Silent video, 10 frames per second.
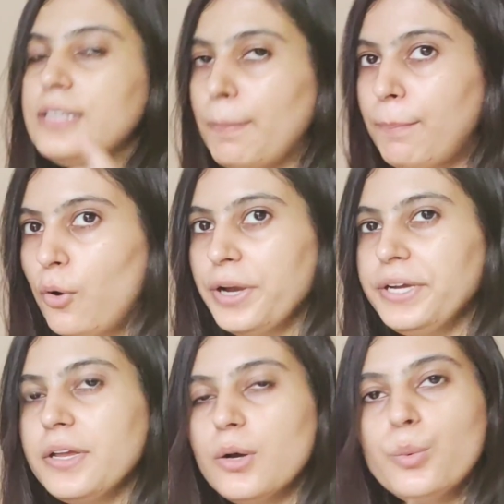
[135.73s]
The
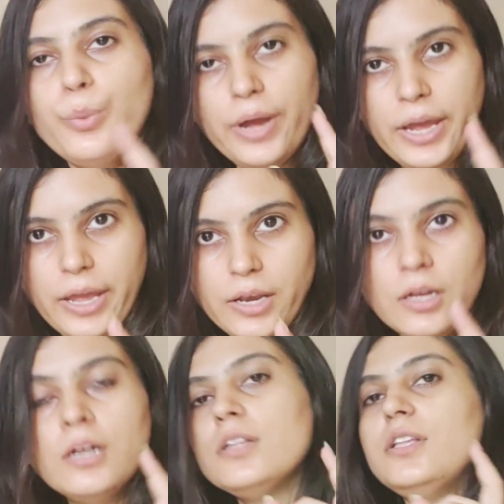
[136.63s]
point where
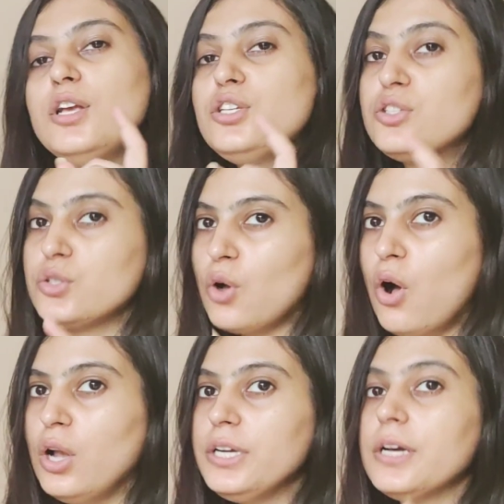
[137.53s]
the
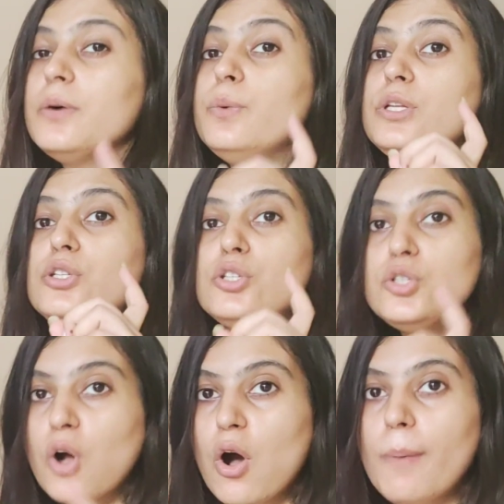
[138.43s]
salt will
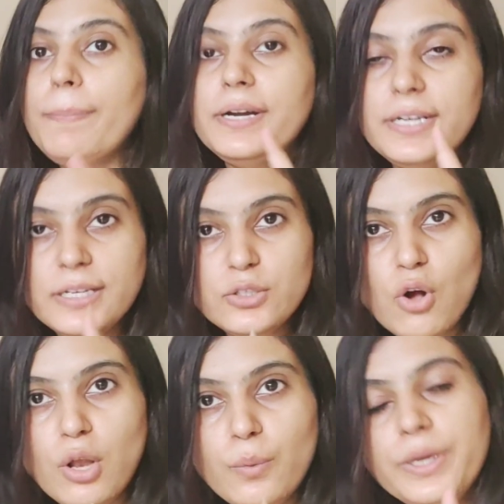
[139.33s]
stop
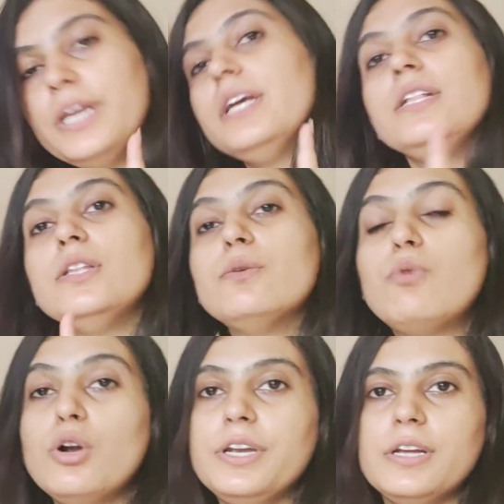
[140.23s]
dissolving in the
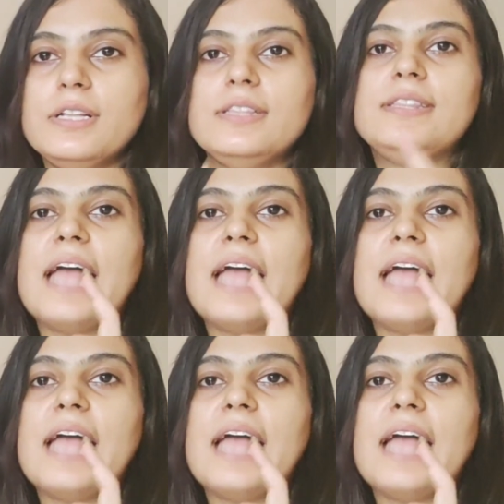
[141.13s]
water,